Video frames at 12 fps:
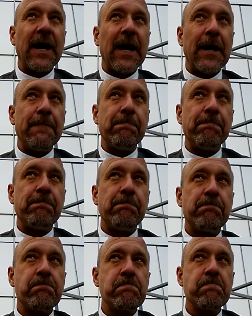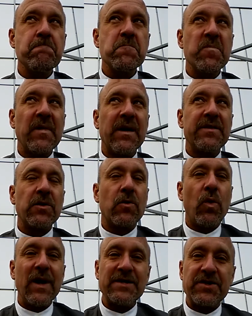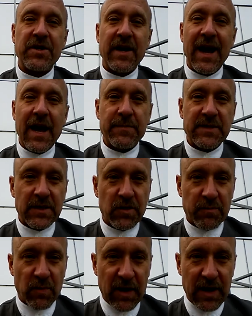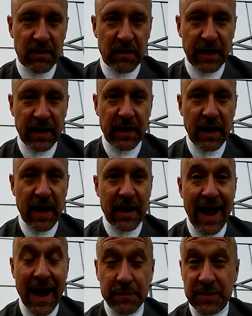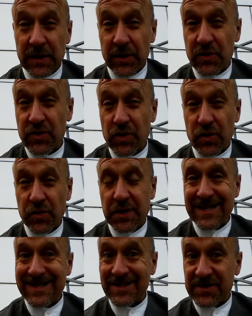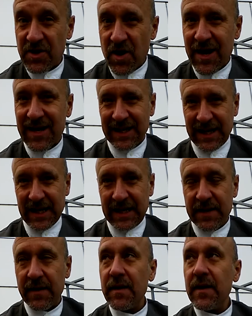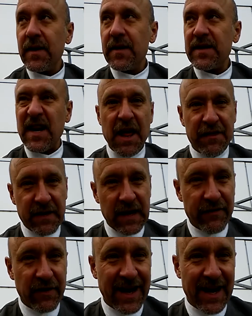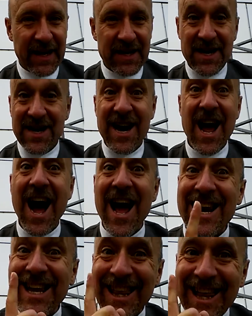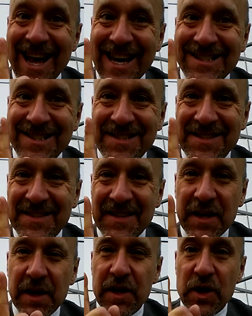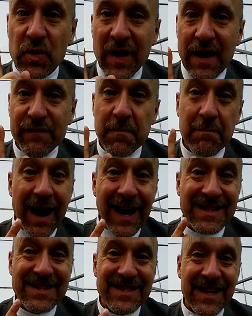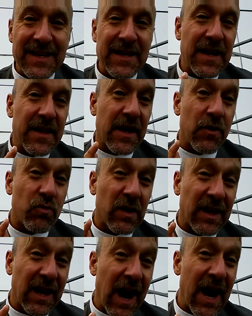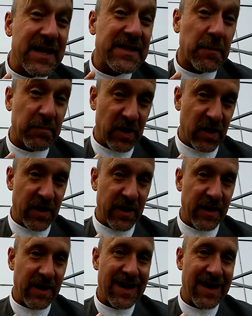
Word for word: Um, so questioning absolute morality and, and absolute truth does not lead to nothing ever getting done unless you have a mindset that relies upon